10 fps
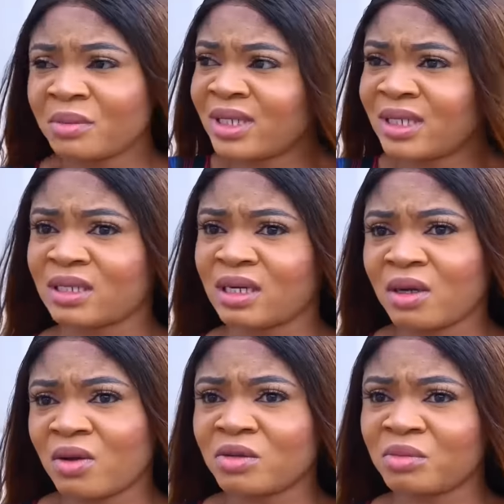The manager,
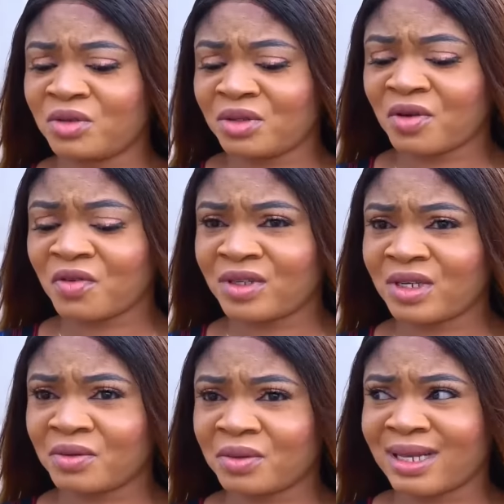he called me to his office
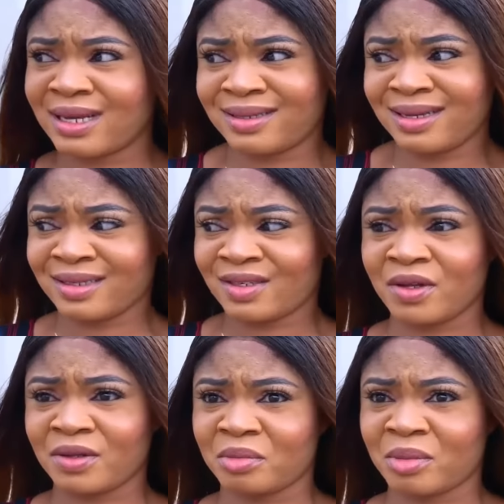and he was like, take this
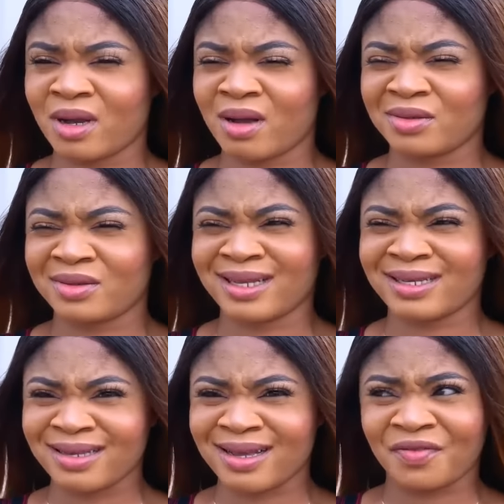file to my house. I was
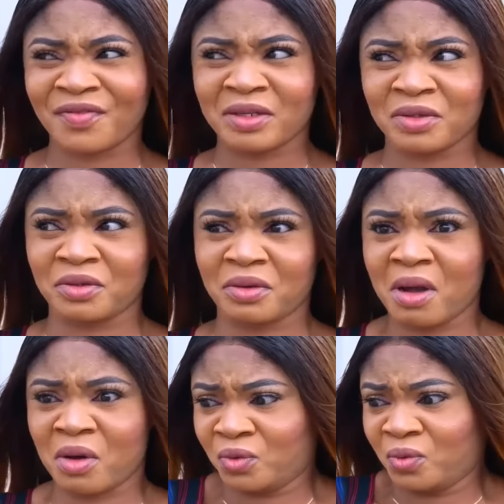like, sir, file to your
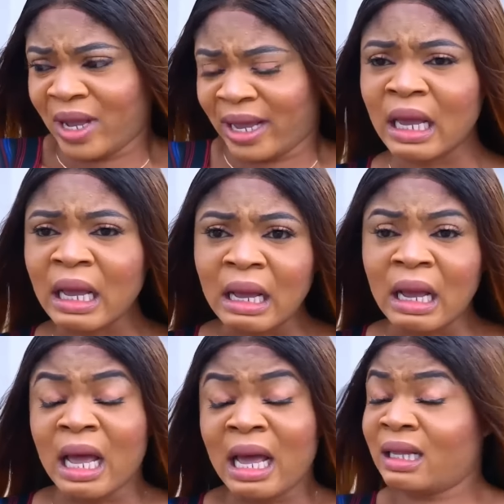house. Why?
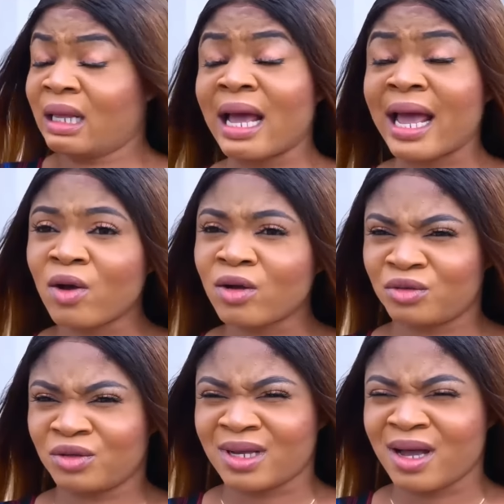And then I got
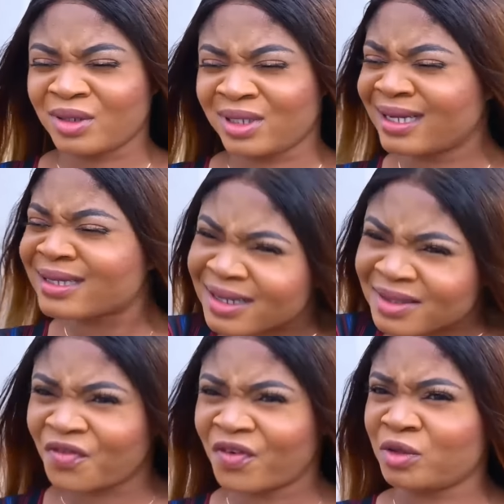to his house. He said,
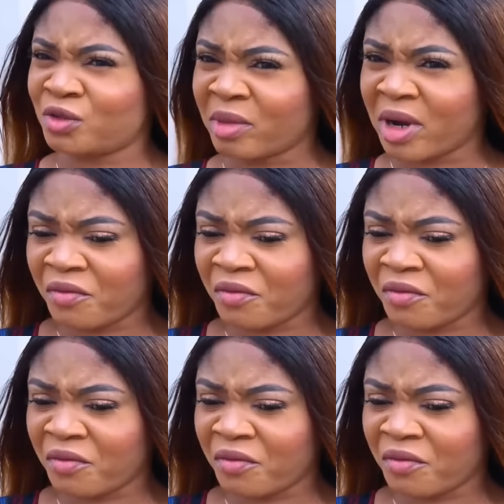take the file to my